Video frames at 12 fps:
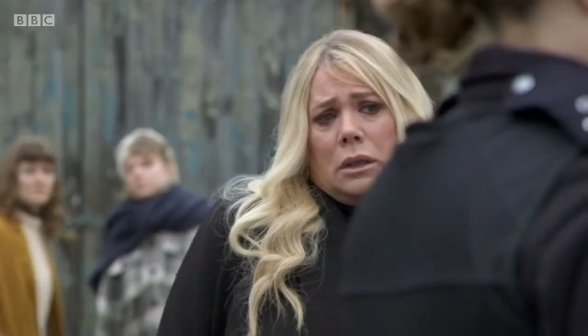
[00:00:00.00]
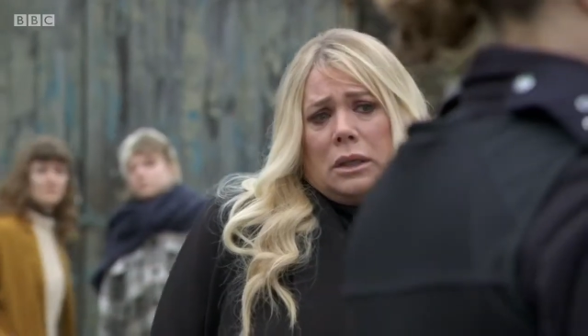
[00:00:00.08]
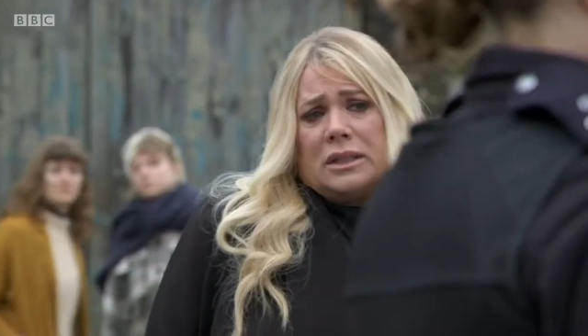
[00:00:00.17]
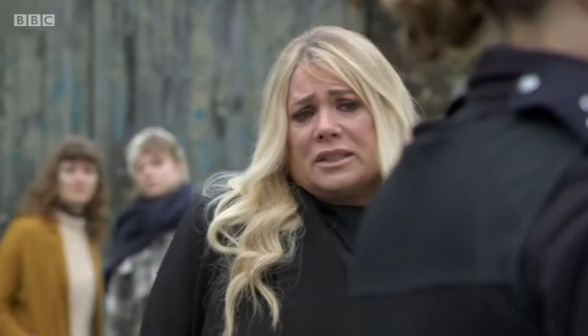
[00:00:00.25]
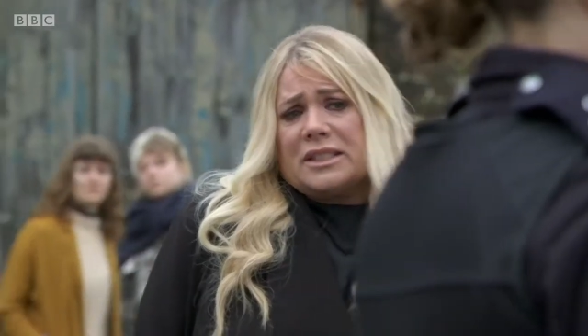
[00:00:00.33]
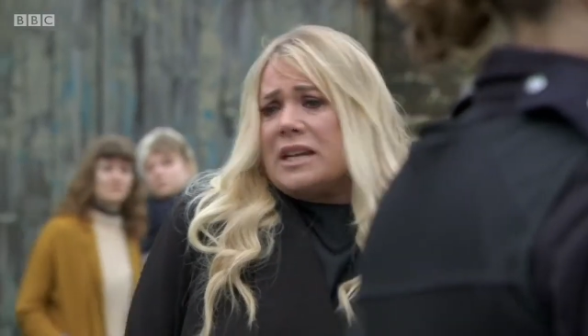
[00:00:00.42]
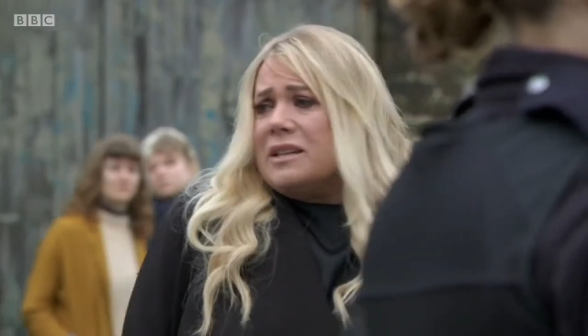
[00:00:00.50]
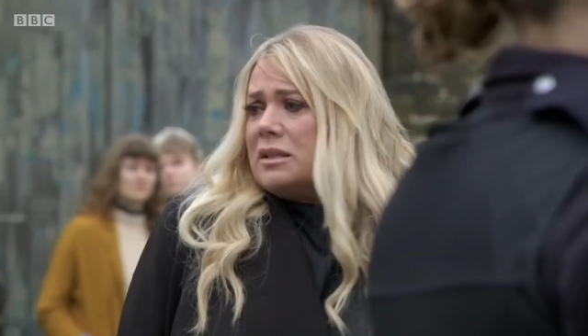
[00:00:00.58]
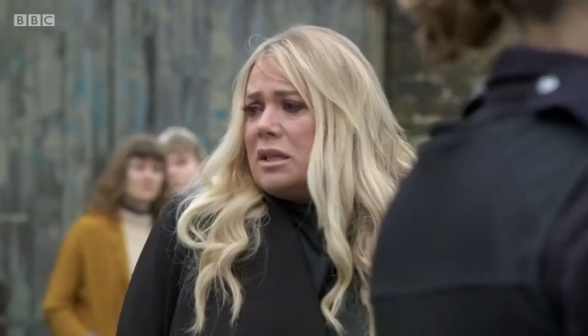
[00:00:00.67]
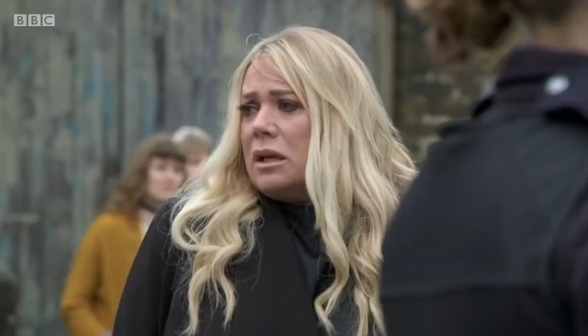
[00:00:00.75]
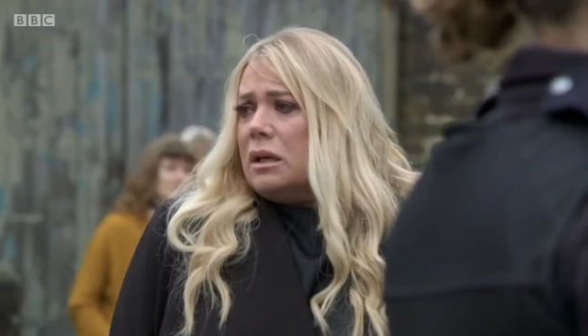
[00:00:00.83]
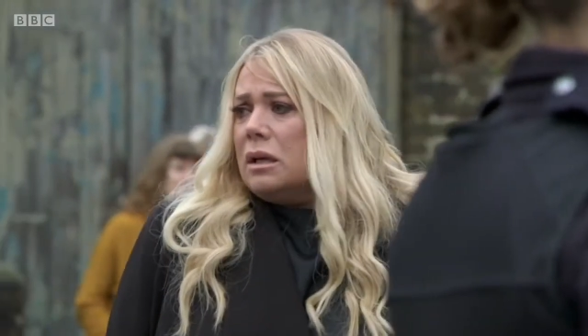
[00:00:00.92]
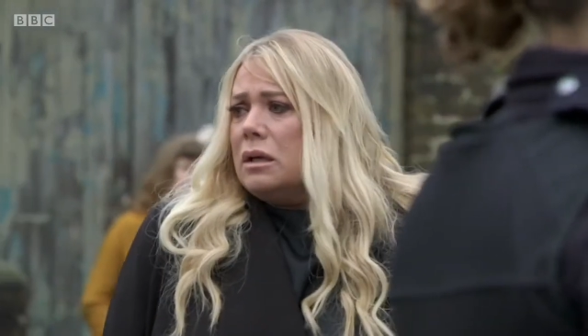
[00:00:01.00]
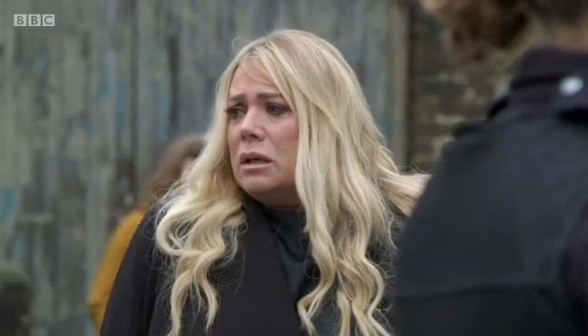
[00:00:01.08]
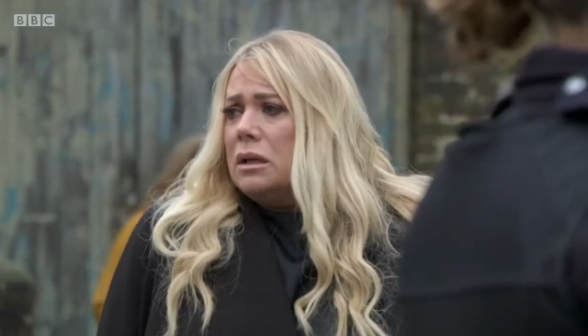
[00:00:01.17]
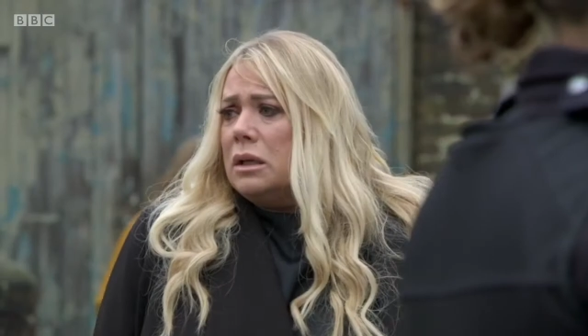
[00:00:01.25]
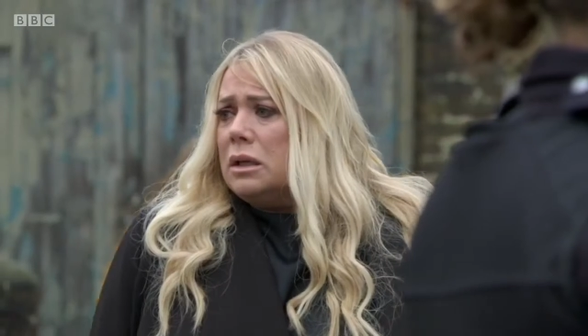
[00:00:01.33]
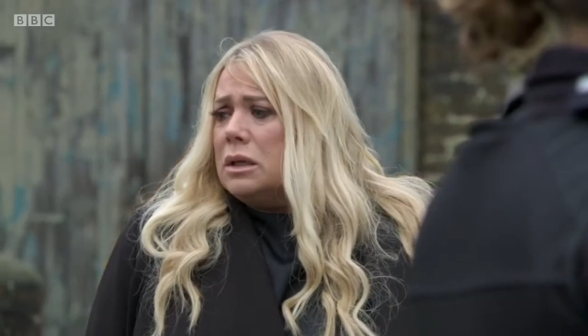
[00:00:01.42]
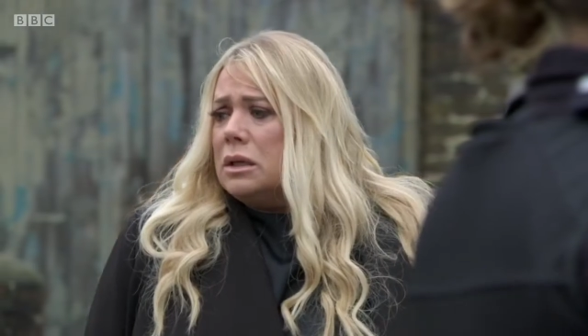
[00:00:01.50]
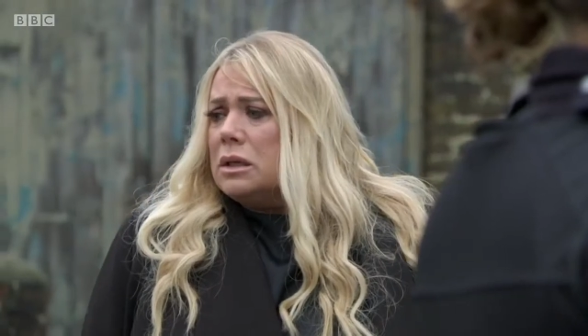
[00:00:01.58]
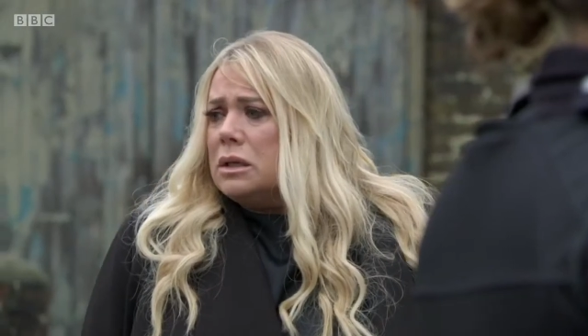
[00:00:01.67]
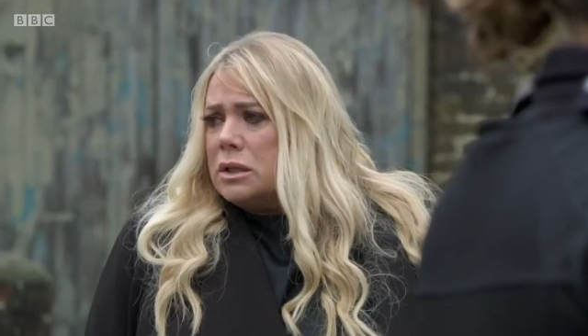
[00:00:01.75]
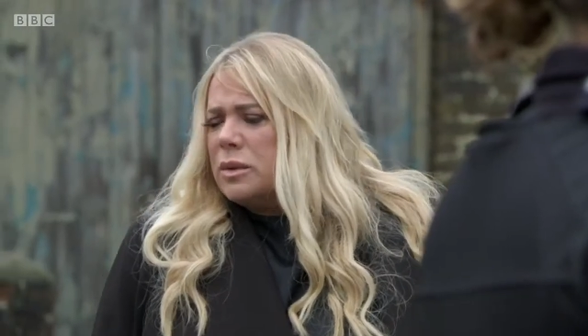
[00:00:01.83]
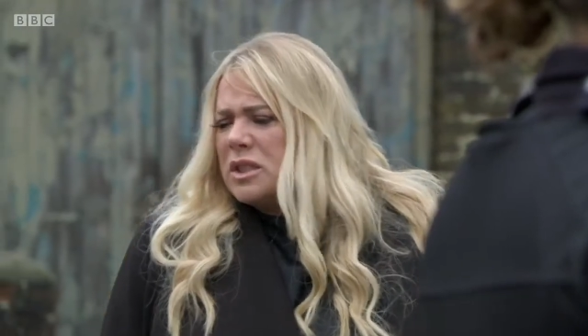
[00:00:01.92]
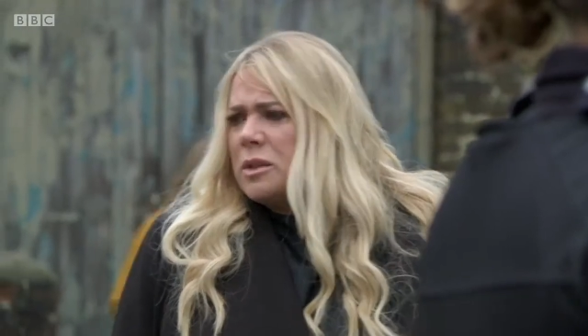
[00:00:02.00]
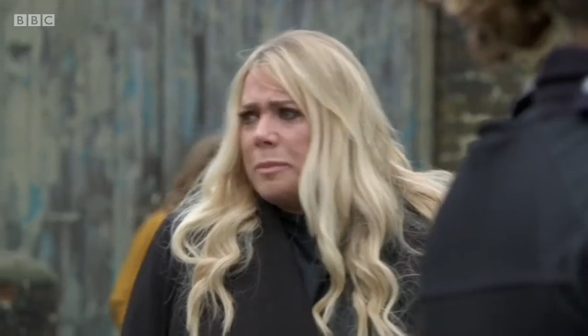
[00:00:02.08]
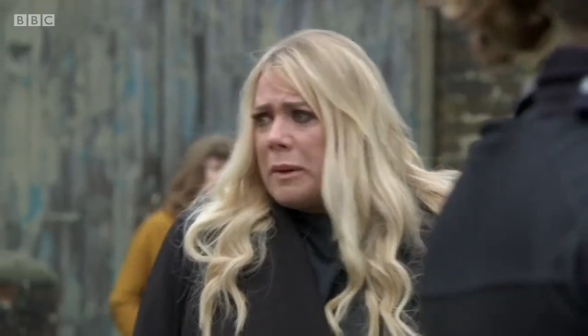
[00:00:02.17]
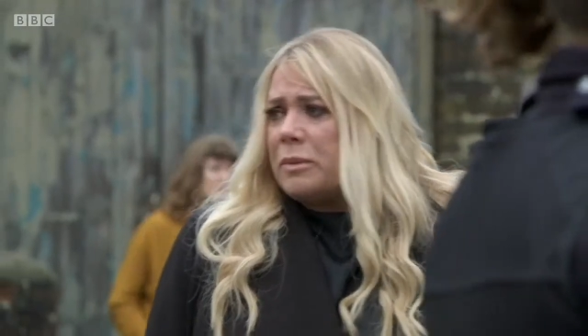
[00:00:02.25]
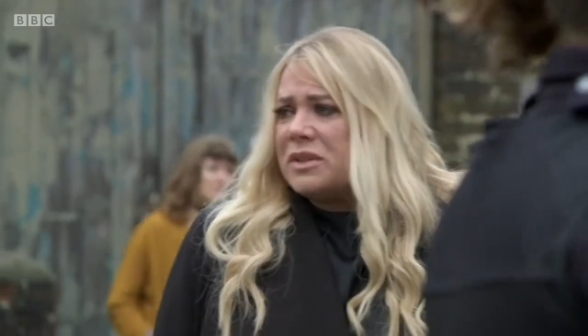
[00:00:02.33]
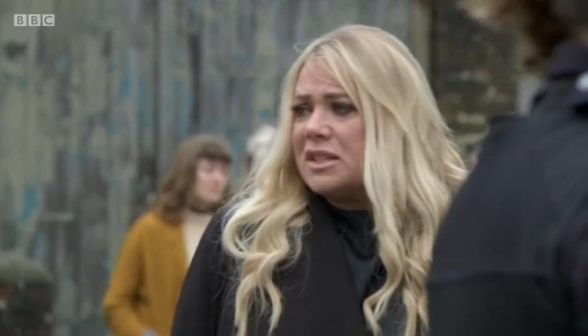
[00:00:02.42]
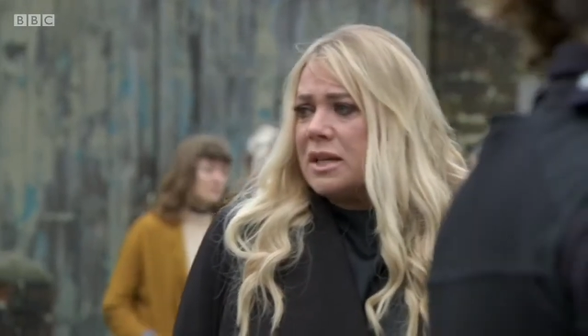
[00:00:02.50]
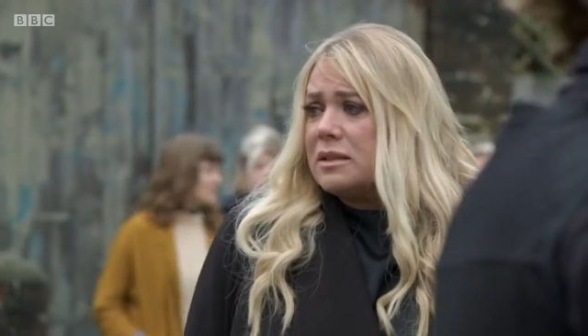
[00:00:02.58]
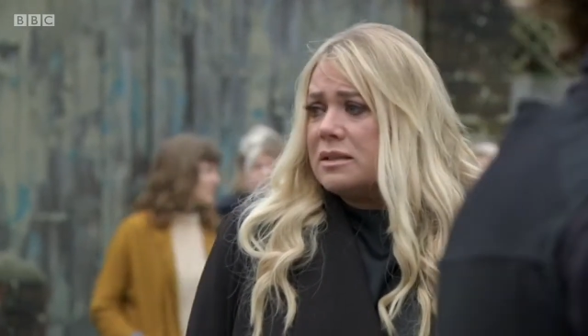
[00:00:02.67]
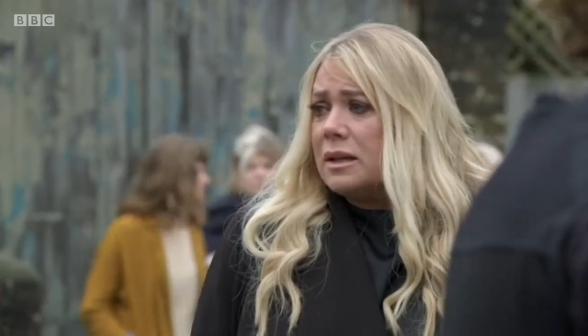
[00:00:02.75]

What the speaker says: It's Stacey. She was to be with Stacey.